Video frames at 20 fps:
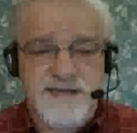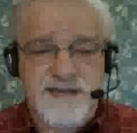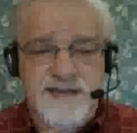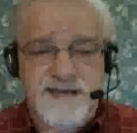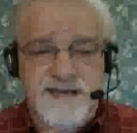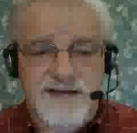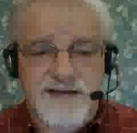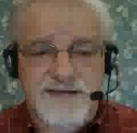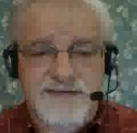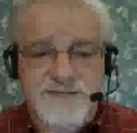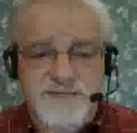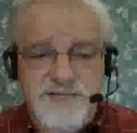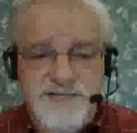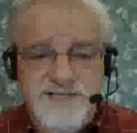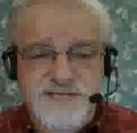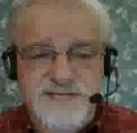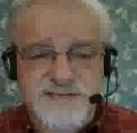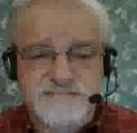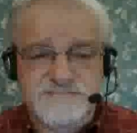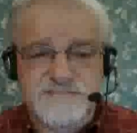Uh,
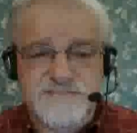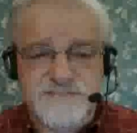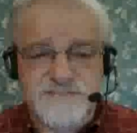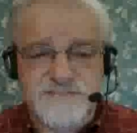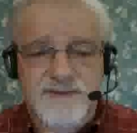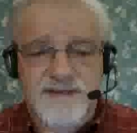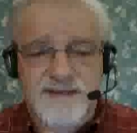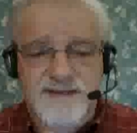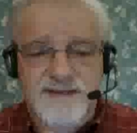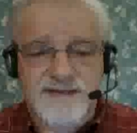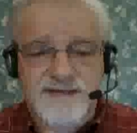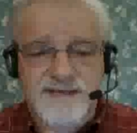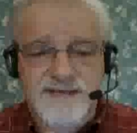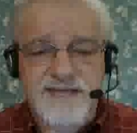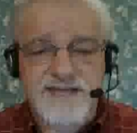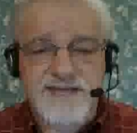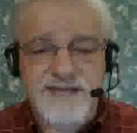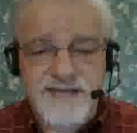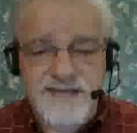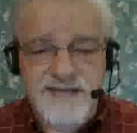just uh,
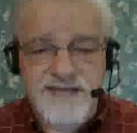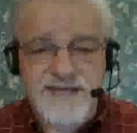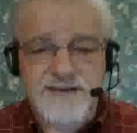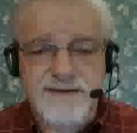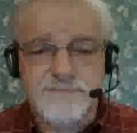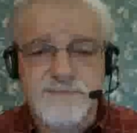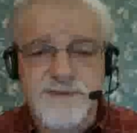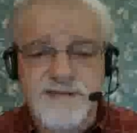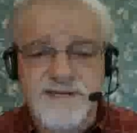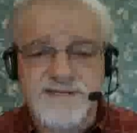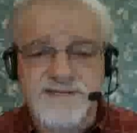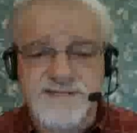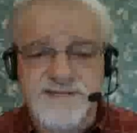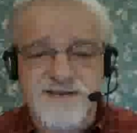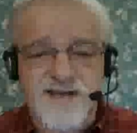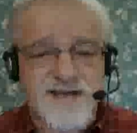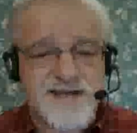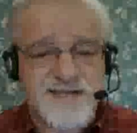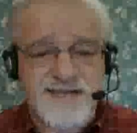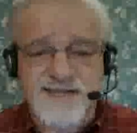get it in because
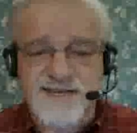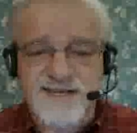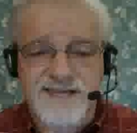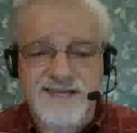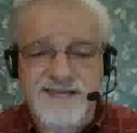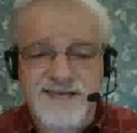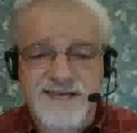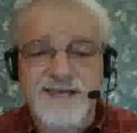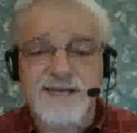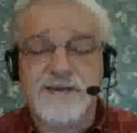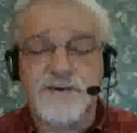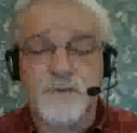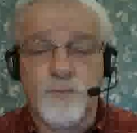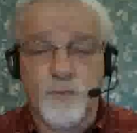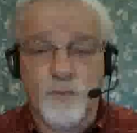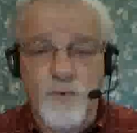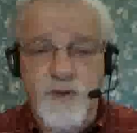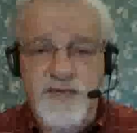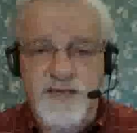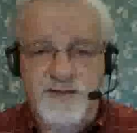not getting it
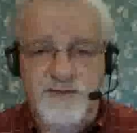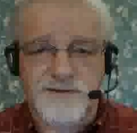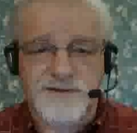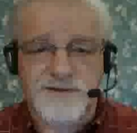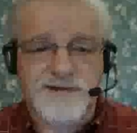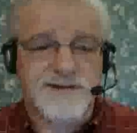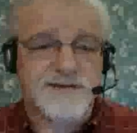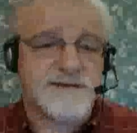in will.